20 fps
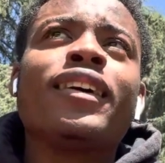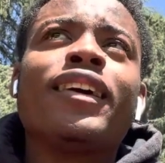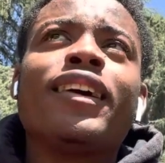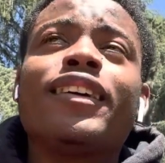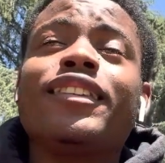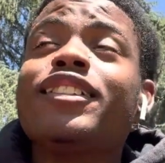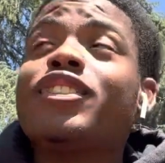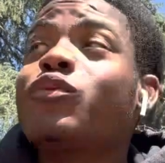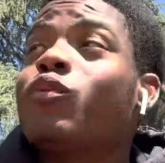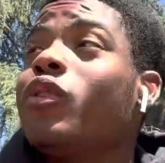
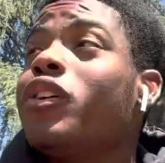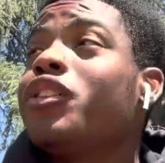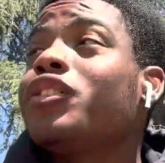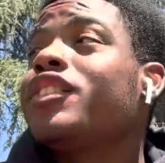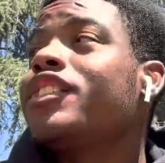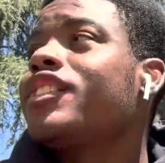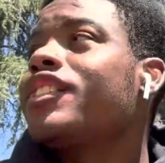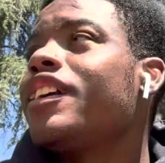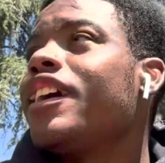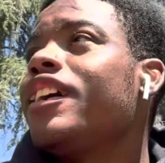And this world
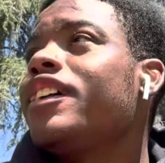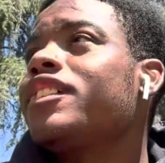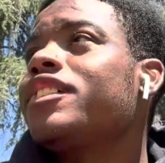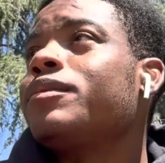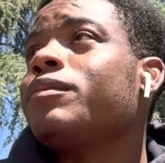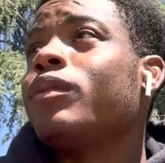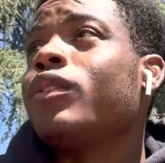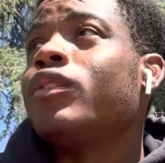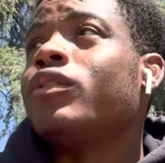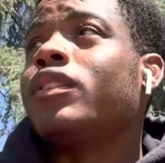is changing,
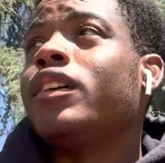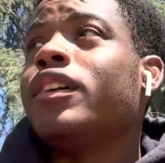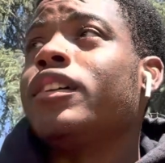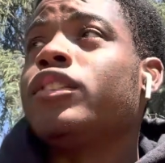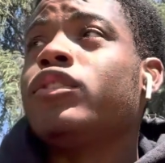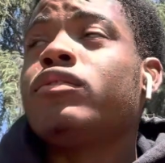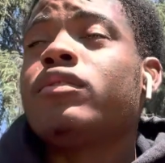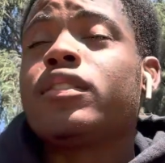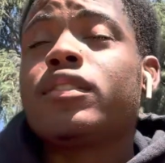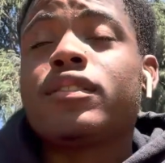bro. Like
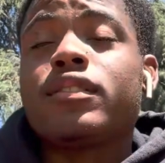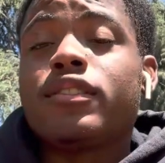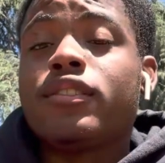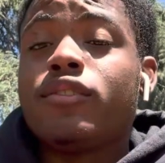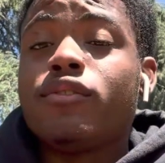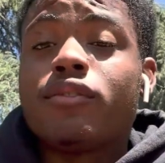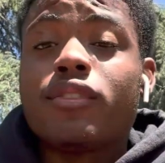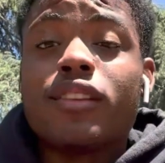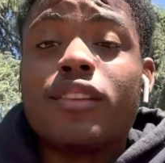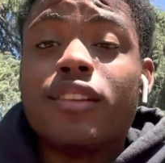you can
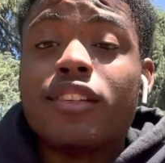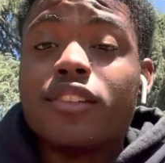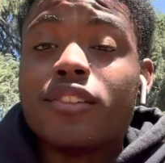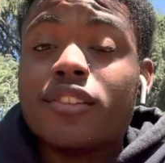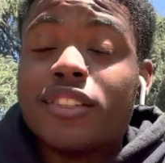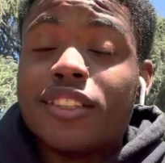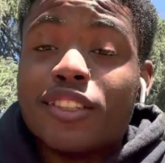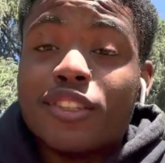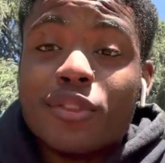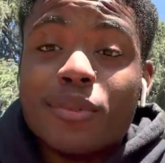you can
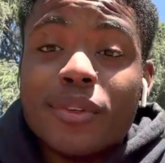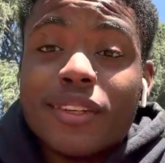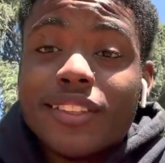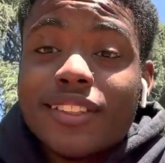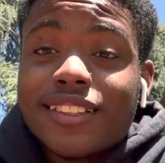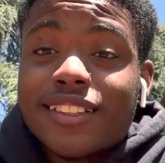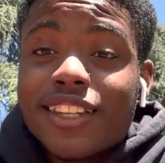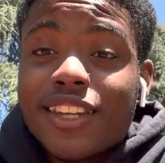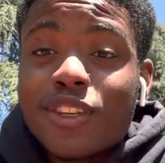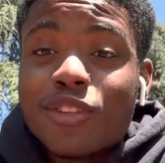literally do
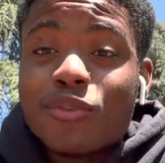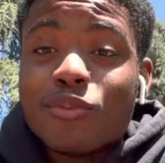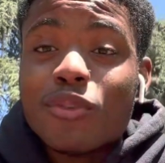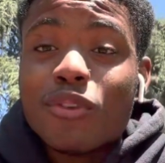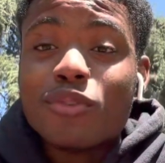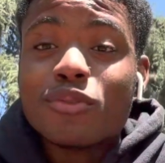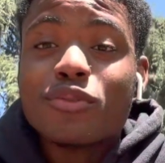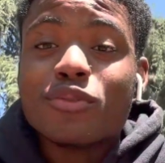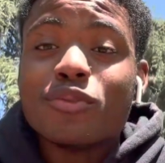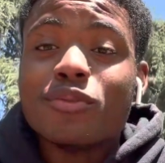anything you
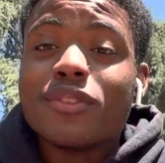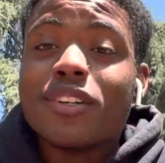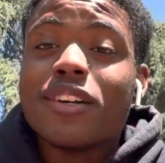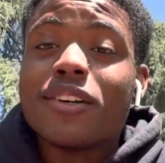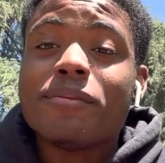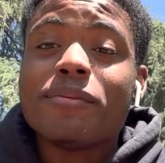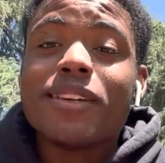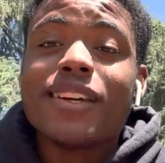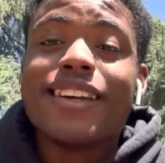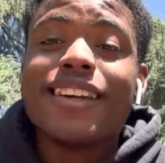want to
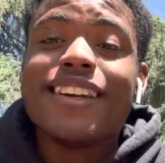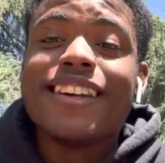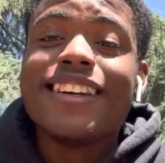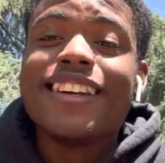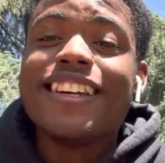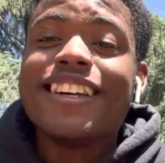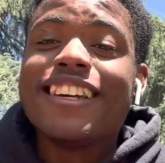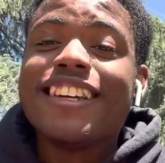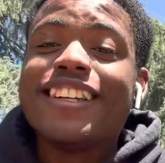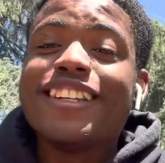now,
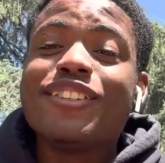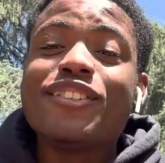man.